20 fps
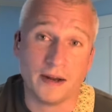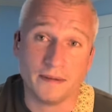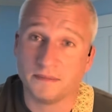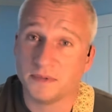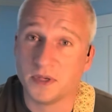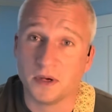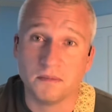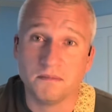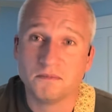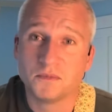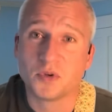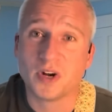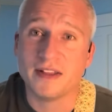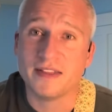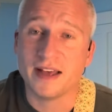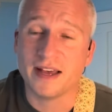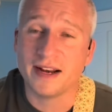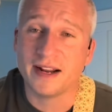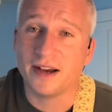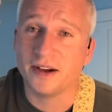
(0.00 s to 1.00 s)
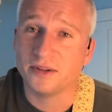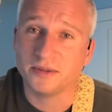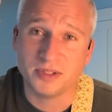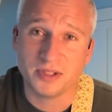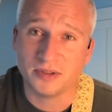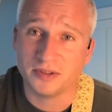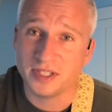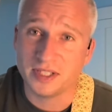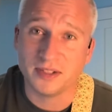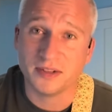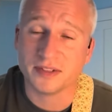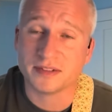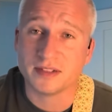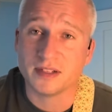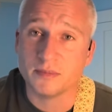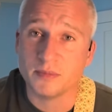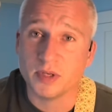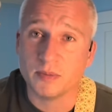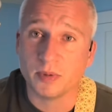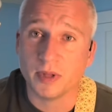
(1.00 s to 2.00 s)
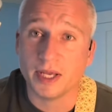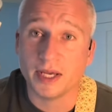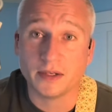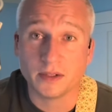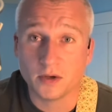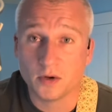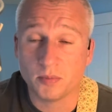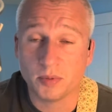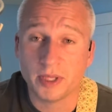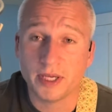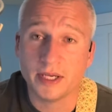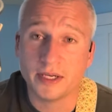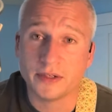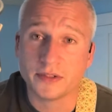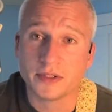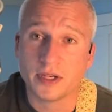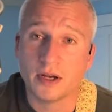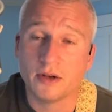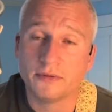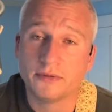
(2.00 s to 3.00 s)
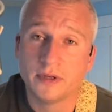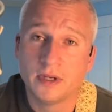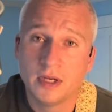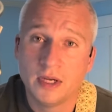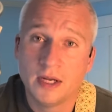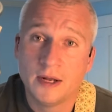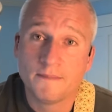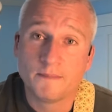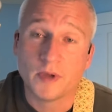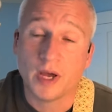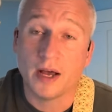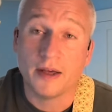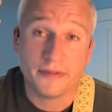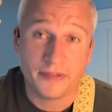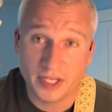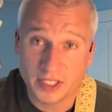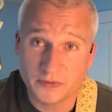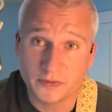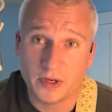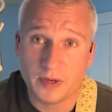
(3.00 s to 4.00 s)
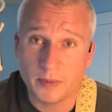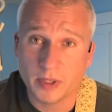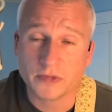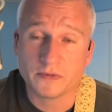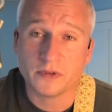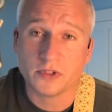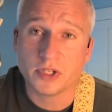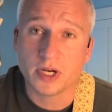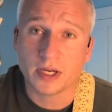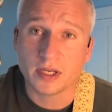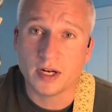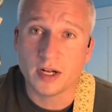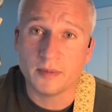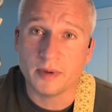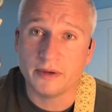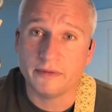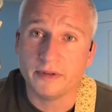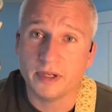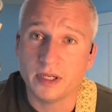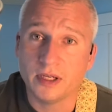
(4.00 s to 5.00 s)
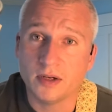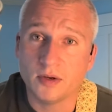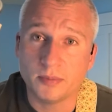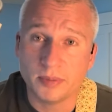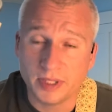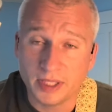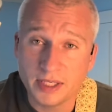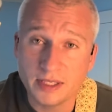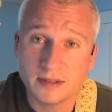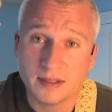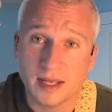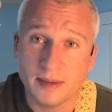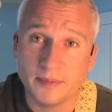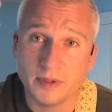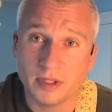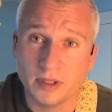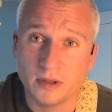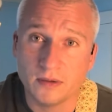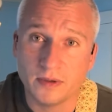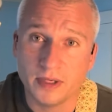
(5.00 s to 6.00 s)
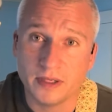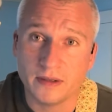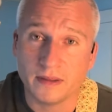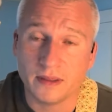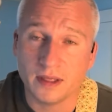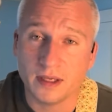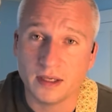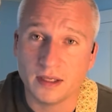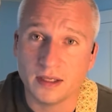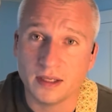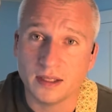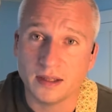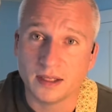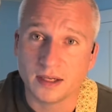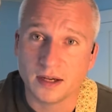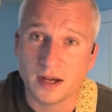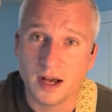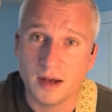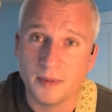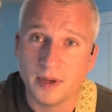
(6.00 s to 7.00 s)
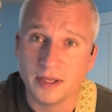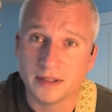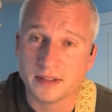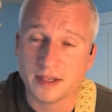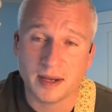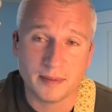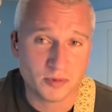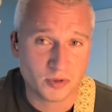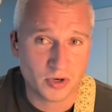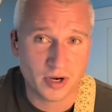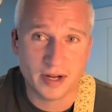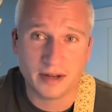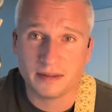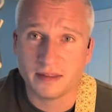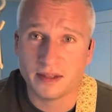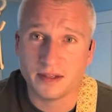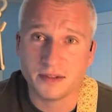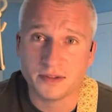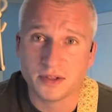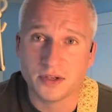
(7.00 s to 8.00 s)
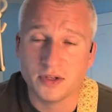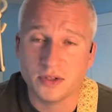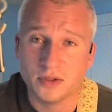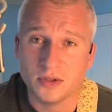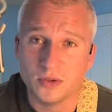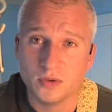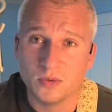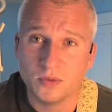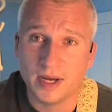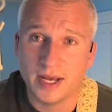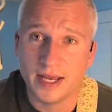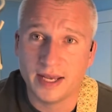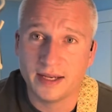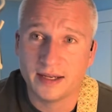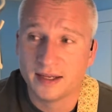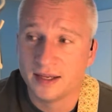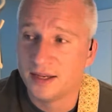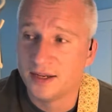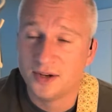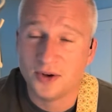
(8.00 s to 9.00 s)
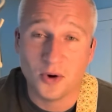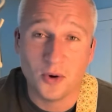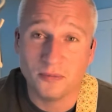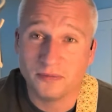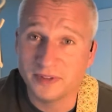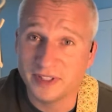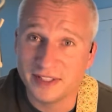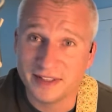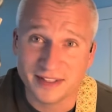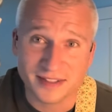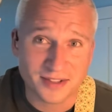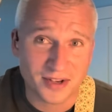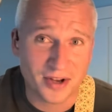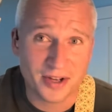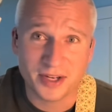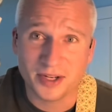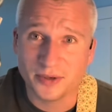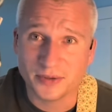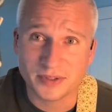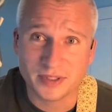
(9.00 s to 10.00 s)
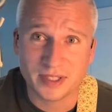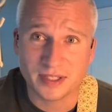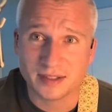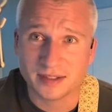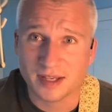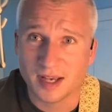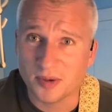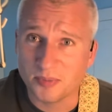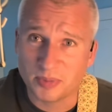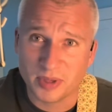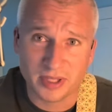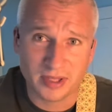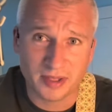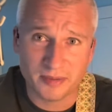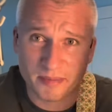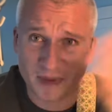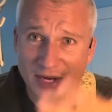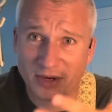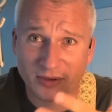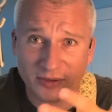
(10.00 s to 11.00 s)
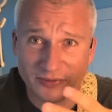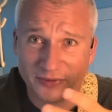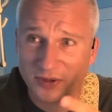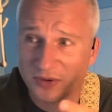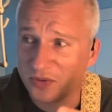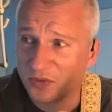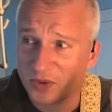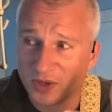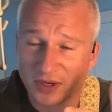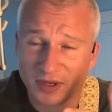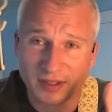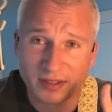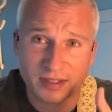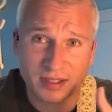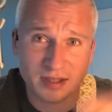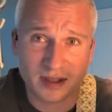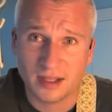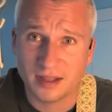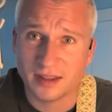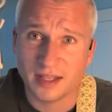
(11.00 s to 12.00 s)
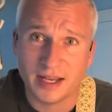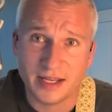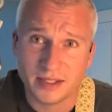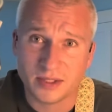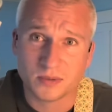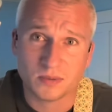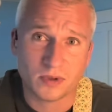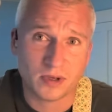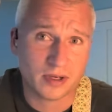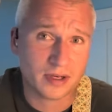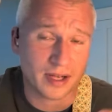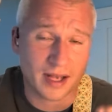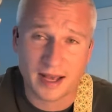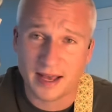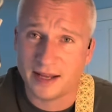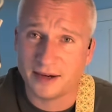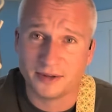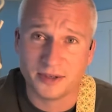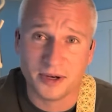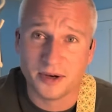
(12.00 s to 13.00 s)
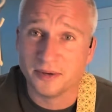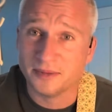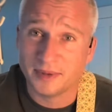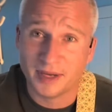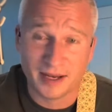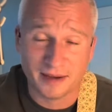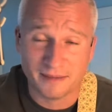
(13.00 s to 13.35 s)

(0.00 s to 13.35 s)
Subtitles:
So try that out. You don't need to listen to me play it. Go play it yourself. Thanks very much for checking out my video. Please let me know what you think in the comments. I'm trying things a new way. Hopefully this audio syncs up and the microphone works and the lights work. I don't know.